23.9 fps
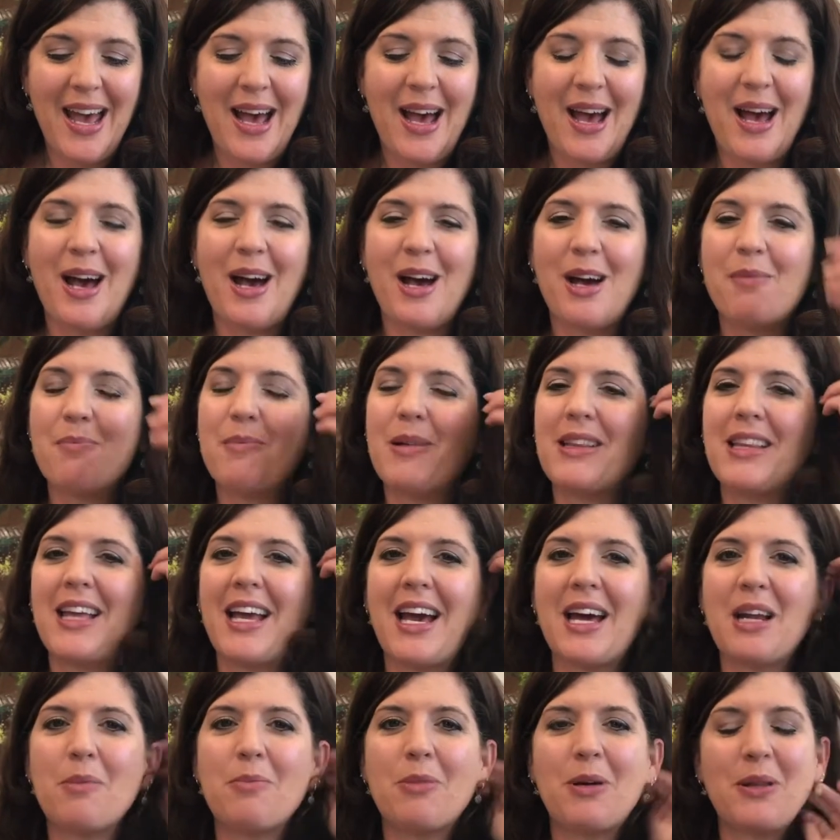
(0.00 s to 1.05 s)
But they
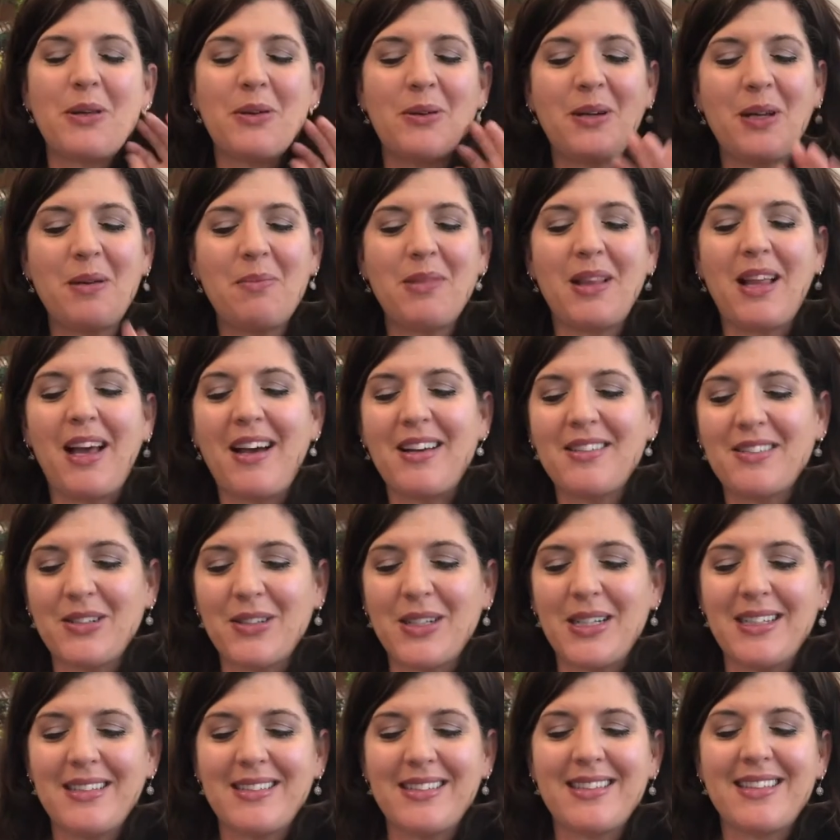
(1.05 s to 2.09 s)
had a brother named
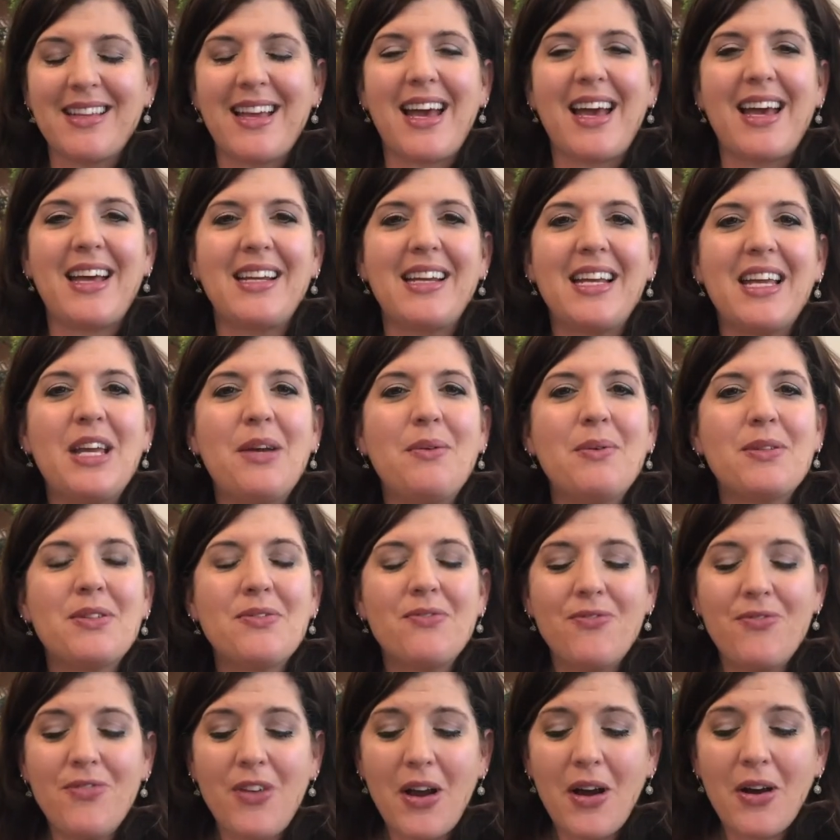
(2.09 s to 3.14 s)
Lazarus, and he was
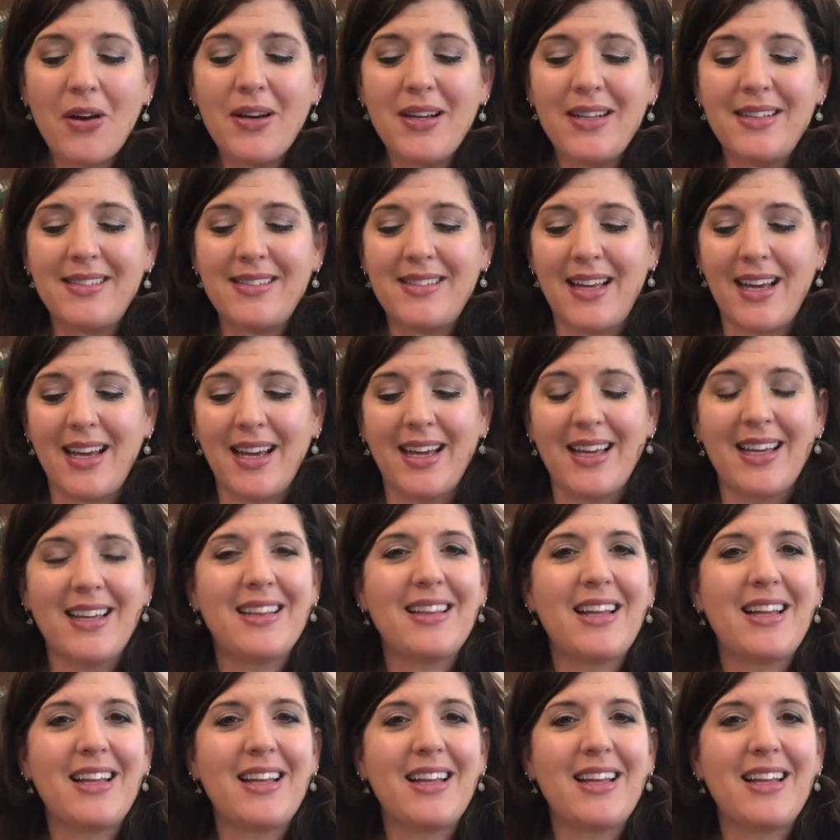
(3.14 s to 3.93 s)
very sick,